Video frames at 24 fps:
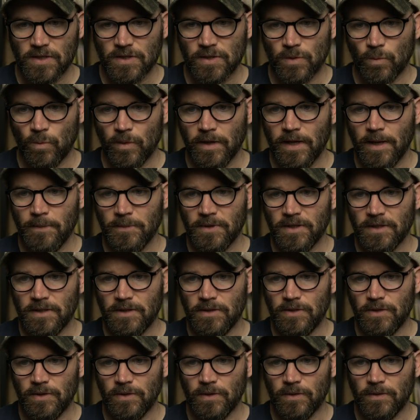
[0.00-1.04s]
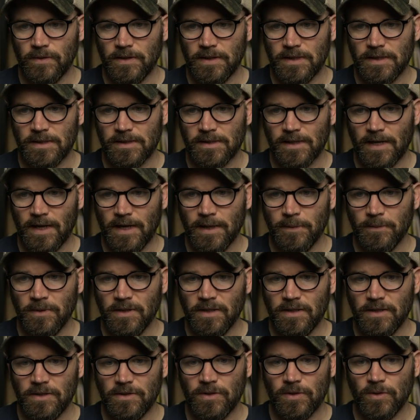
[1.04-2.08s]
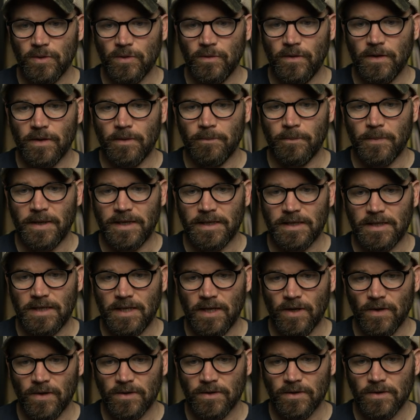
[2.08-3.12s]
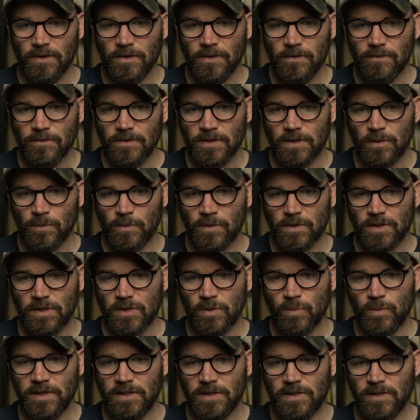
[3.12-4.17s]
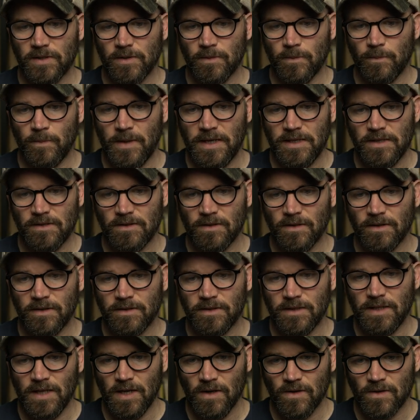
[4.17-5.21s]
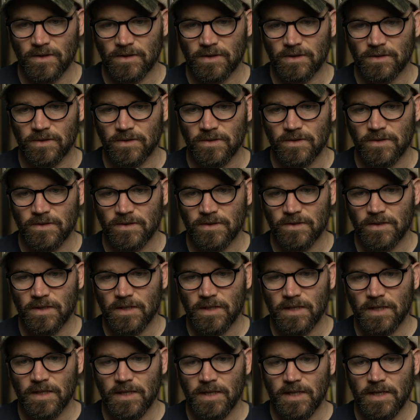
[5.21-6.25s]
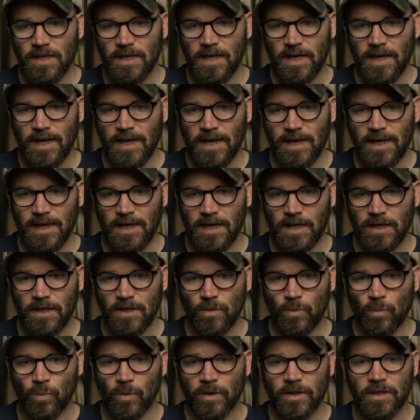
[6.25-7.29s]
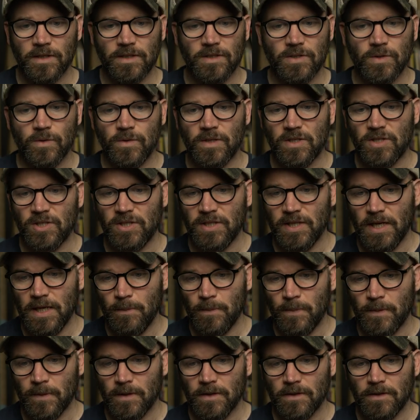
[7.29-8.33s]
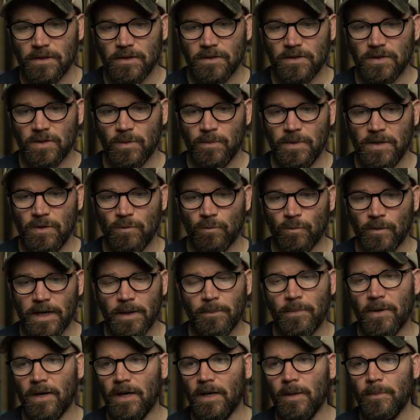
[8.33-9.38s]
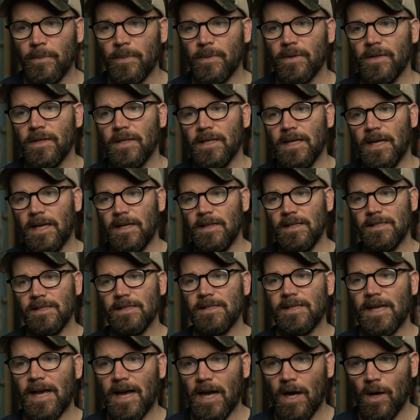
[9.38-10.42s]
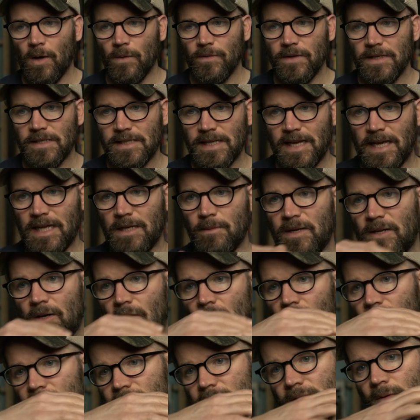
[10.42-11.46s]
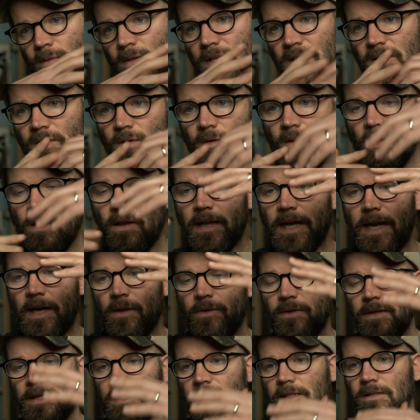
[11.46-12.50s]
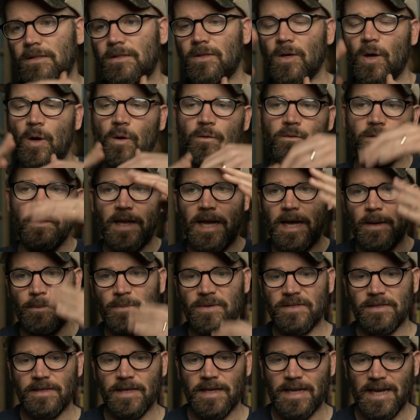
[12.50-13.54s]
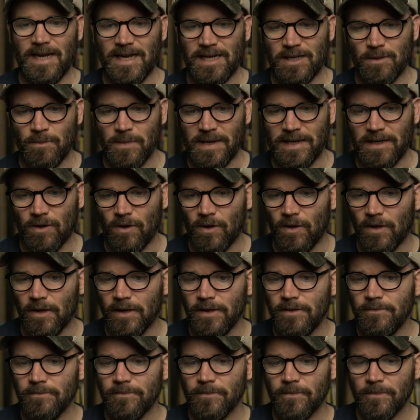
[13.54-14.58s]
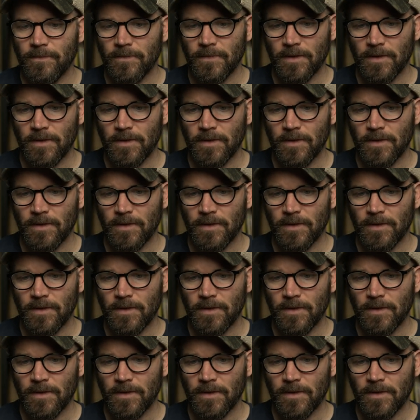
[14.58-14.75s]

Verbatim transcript: So what I'm going to do is I'm going to do them by character. So we'll switch based on characters, and we're going to do the shape to be ramp up. And this is how these animate on. So this will allow these to overlap as they animate on.